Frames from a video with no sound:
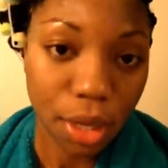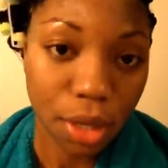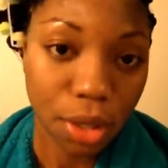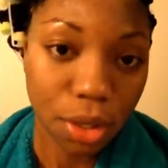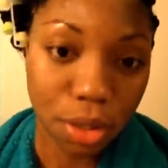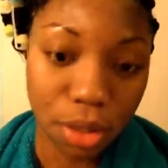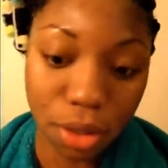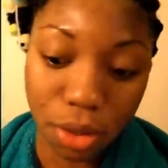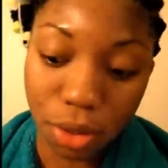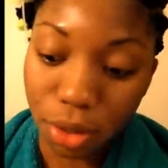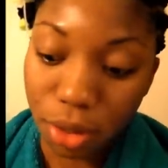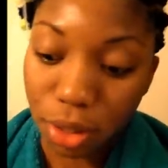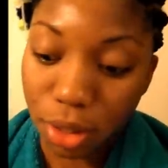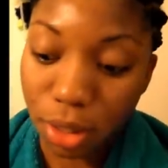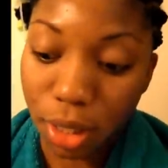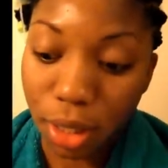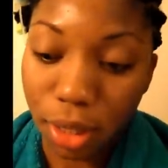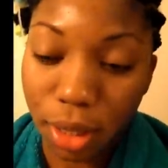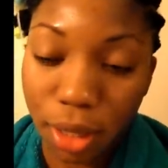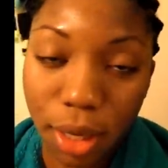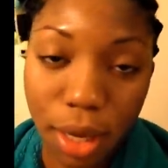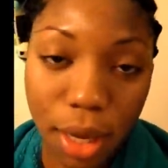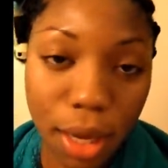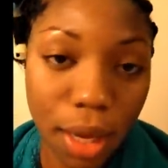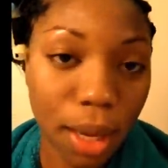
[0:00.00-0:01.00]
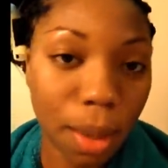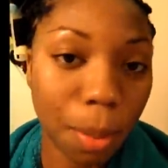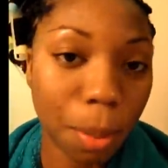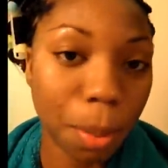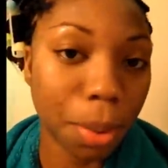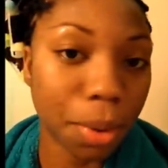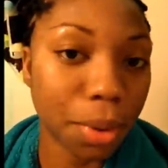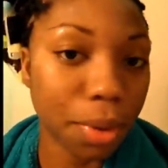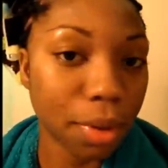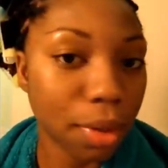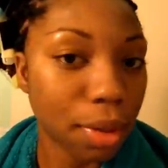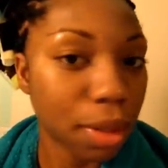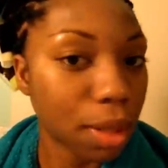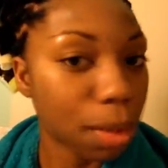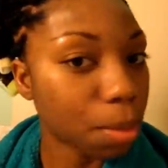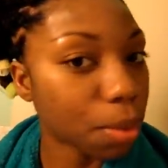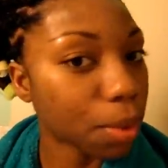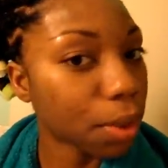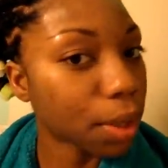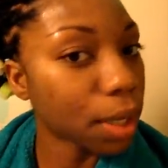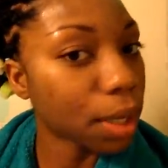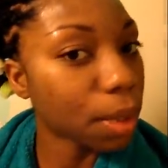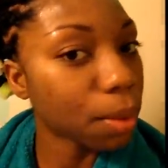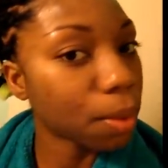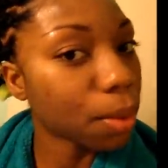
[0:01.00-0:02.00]
So you take the cup, the
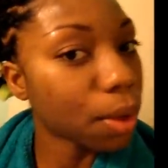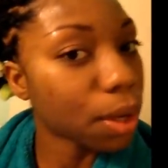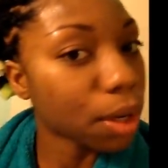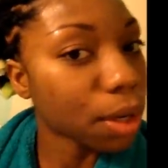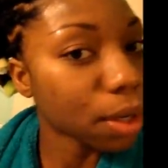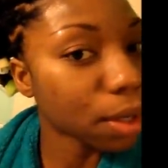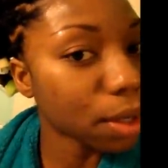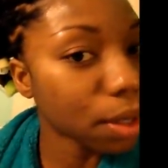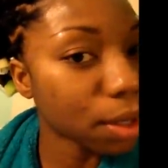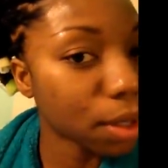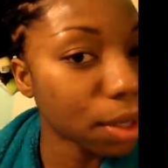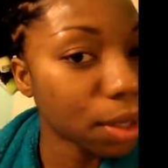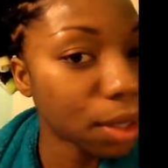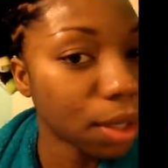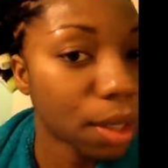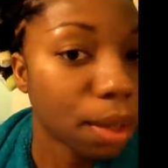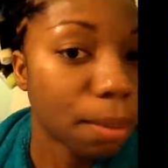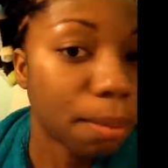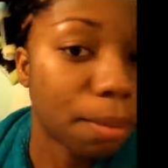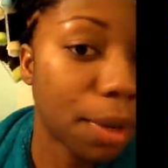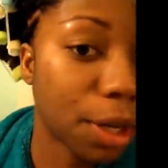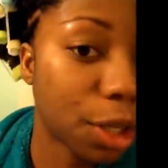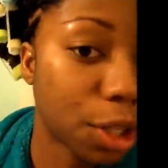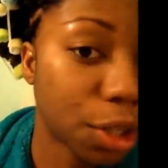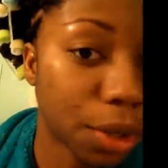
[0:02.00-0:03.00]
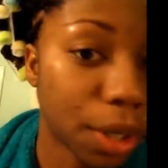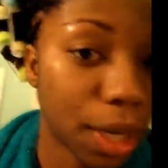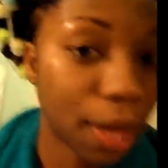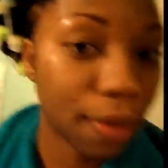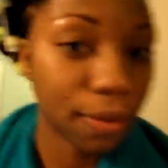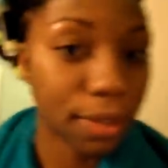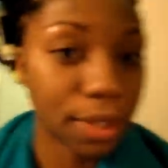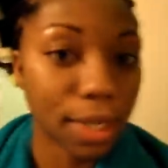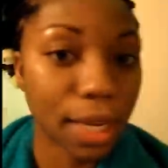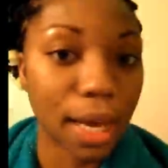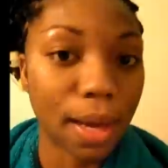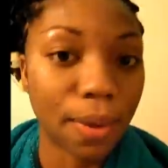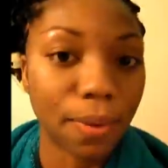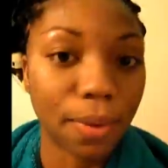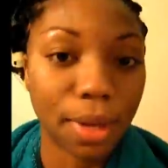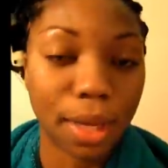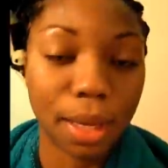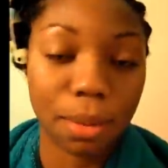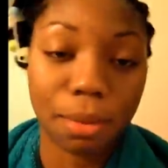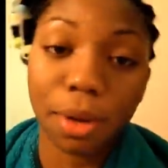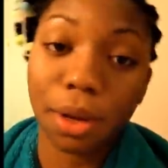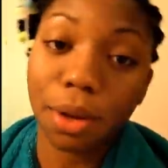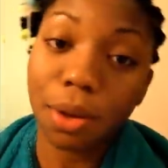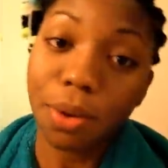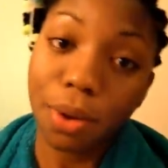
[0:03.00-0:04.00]
boiling water, make sure you have a towel.
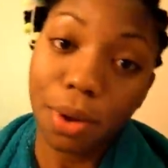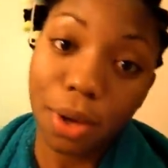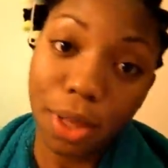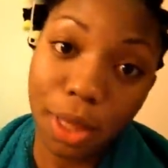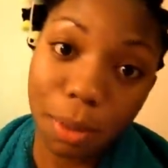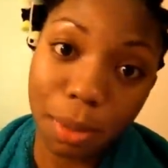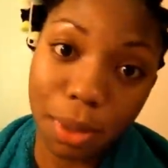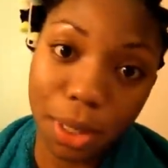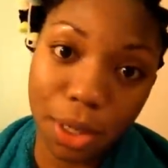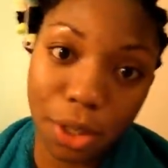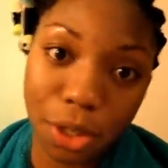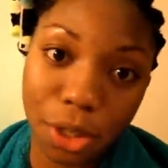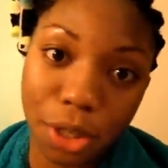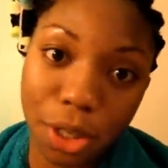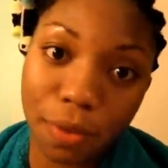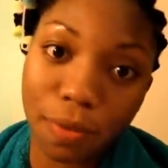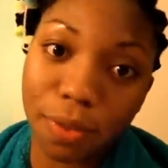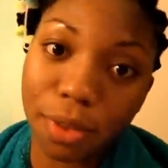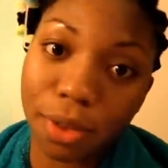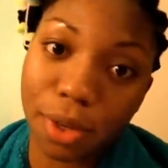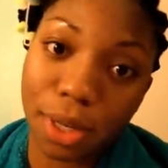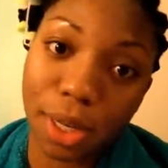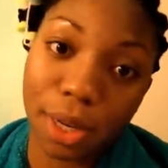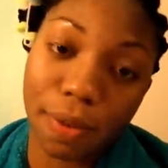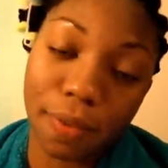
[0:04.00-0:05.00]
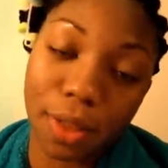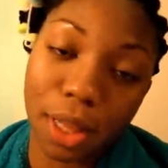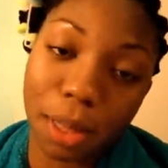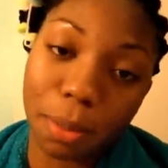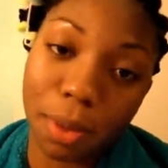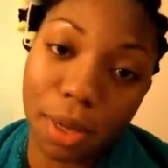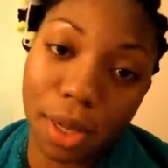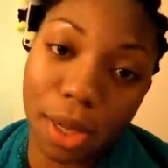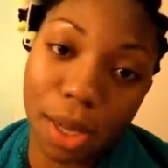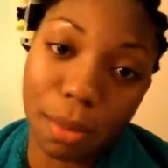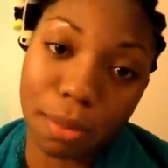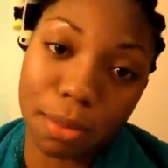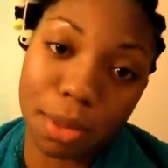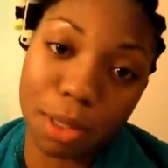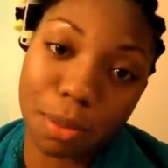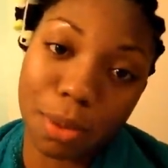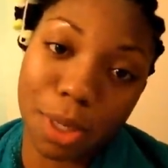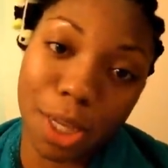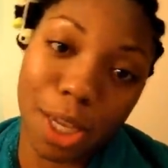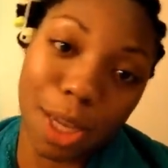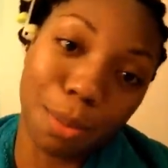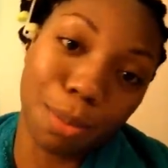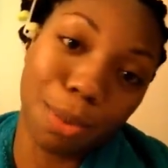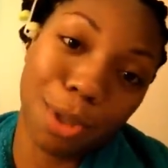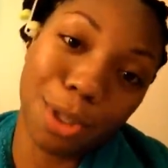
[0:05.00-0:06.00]
I'm not going on the beach, even though I live in the Bahamas,
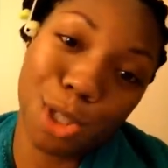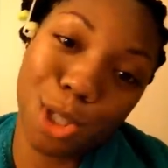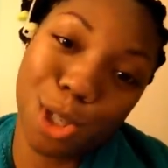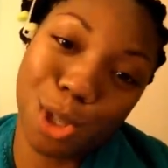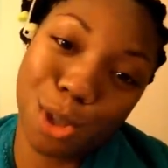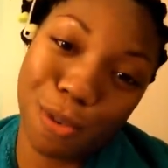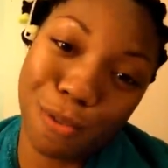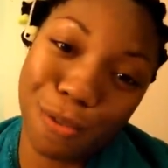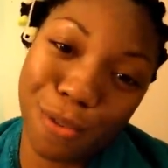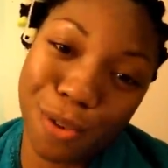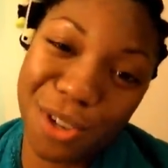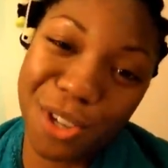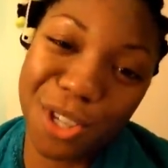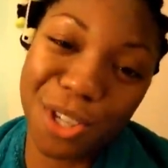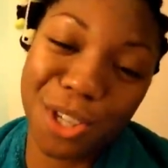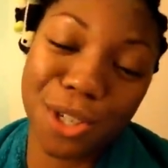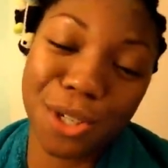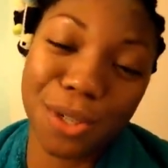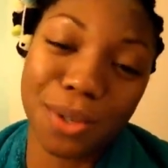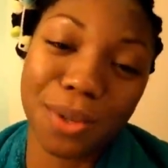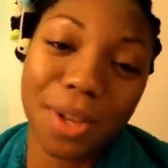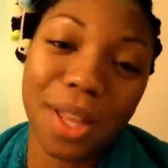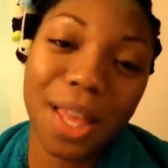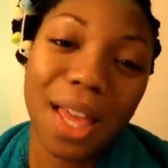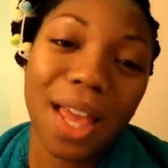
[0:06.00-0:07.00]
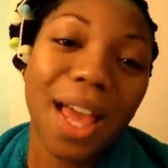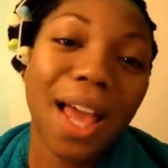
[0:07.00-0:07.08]
because the two four two.